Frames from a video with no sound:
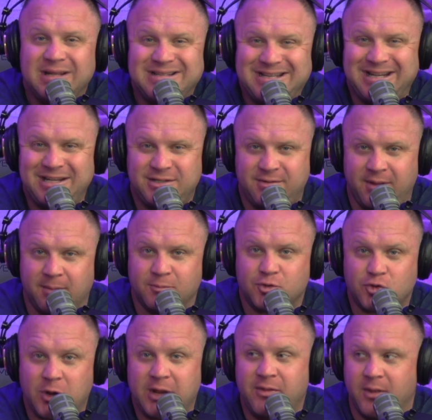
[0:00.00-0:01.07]
Teach them,
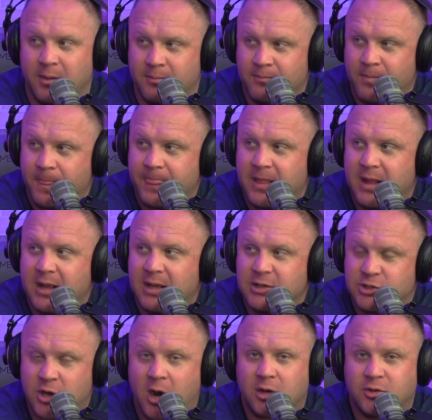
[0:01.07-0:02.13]
train them,
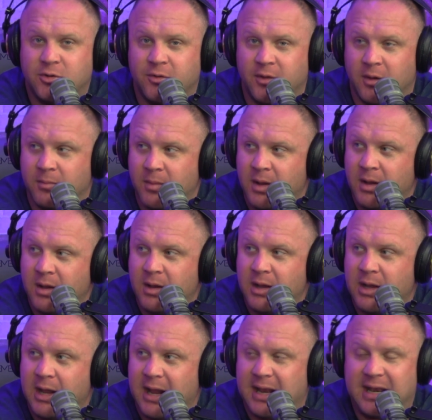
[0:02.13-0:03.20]
talk to them,
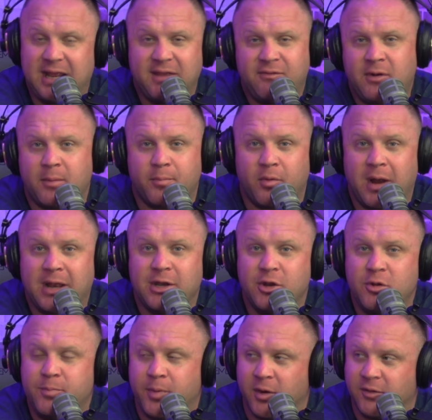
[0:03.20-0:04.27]
and even a brand
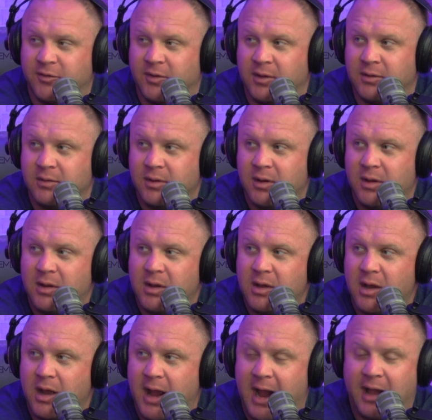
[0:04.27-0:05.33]
new person.
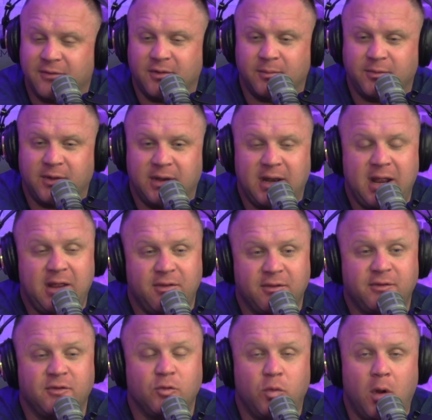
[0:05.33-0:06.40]
as I'm saying, hey,
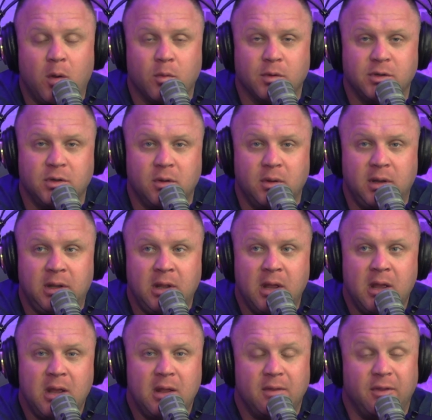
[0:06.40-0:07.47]
this is what we're doing.
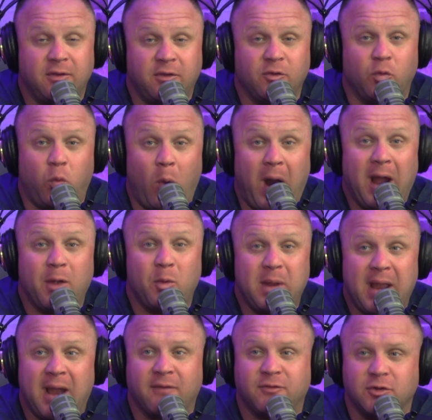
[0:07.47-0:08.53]
This is why
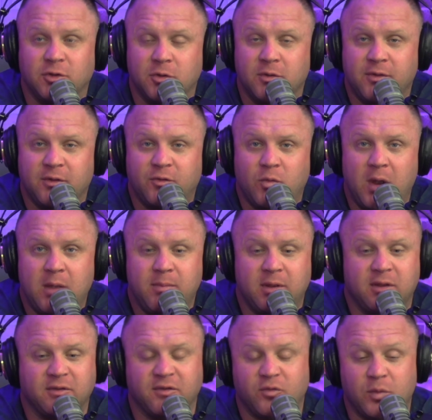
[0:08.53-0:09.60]
we have to do it this way,
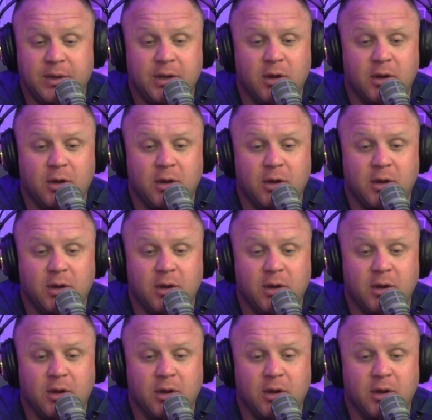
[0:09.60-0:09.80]
because if we